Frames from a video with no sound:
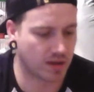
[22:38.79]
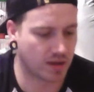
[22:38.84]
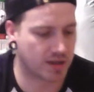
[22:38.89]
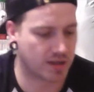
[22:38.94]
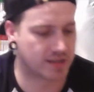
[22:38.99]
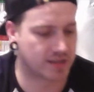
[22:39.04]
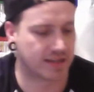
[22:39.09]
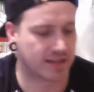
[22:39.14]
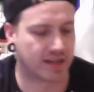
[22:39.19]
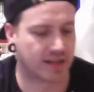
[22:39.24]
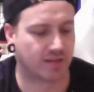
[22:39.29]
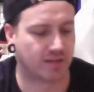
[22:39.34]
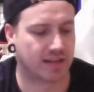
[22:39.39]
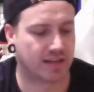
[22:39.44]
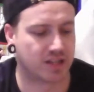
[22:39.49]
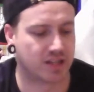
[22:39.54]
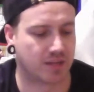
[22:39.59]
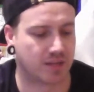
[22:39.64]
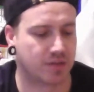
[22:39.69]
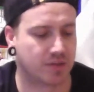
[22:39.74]
Sega Rally
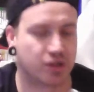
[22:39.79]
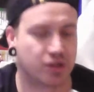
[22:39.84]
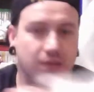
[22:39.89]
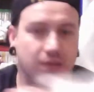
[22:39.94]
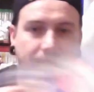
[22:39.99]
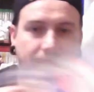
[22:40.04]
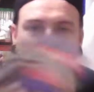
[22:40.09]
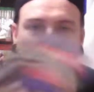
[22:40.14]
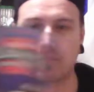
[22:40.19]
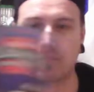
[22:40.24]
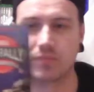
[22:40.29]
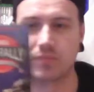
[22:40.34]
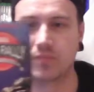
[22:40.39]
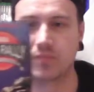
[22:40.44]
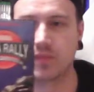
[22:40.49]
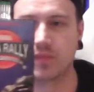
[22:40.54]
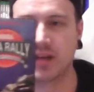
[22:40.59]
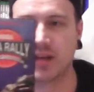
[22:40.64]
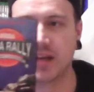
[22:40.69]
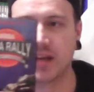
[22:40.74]
Championship,
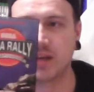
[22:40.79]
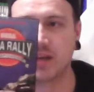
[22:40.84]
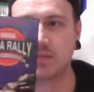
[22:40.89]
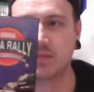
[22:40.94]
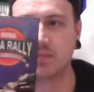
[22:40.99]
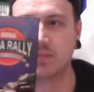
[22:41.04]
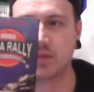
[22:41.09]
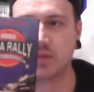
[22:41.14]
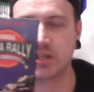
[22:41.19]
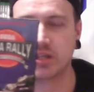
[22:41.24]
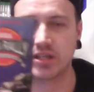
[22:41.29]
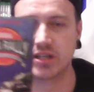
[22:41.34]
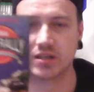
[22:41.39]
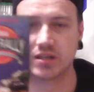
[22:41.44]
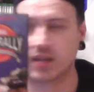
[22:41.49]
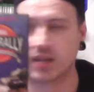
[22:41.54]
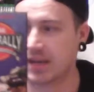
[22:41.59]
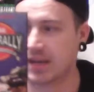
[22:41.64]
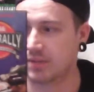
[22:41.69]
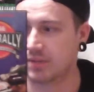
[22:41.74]
again, which is
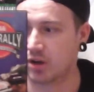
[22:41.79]
a game that I